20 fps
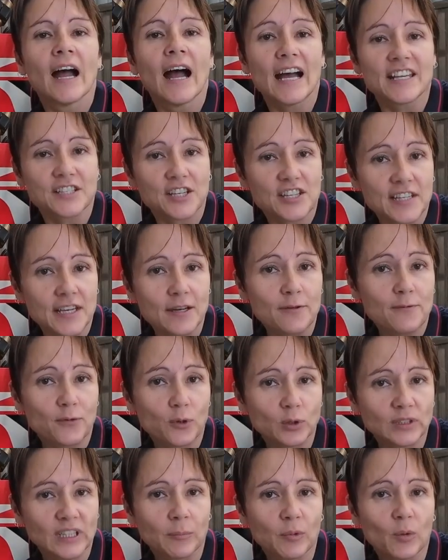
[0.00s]
As I said,
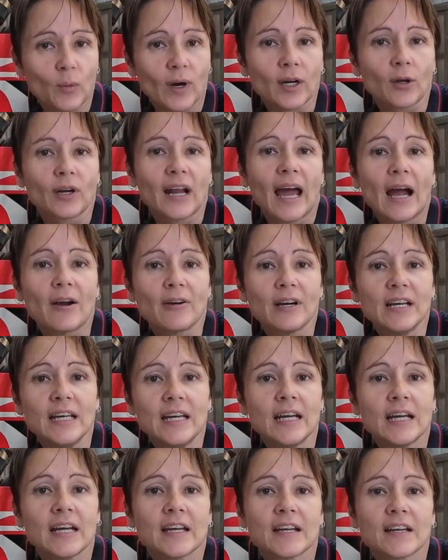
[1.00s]
fall number one on
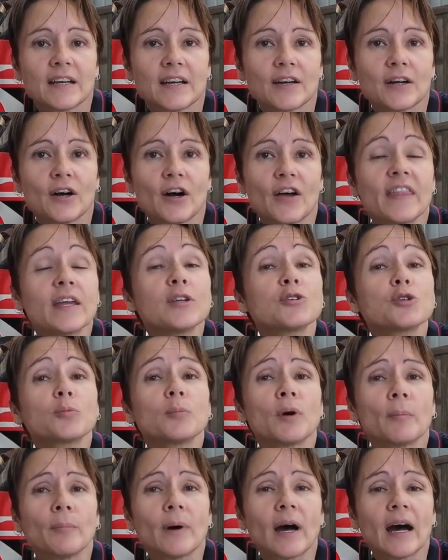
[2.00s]
Harry. I then took
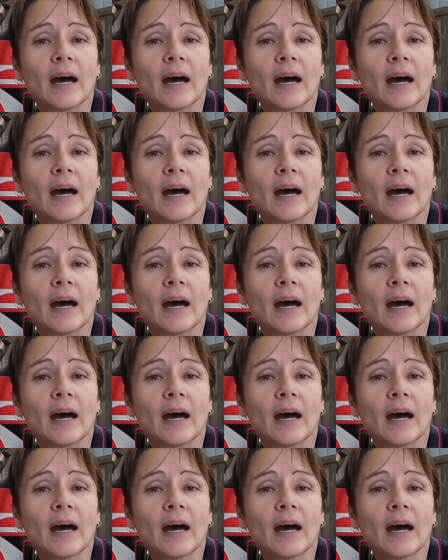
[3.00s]
my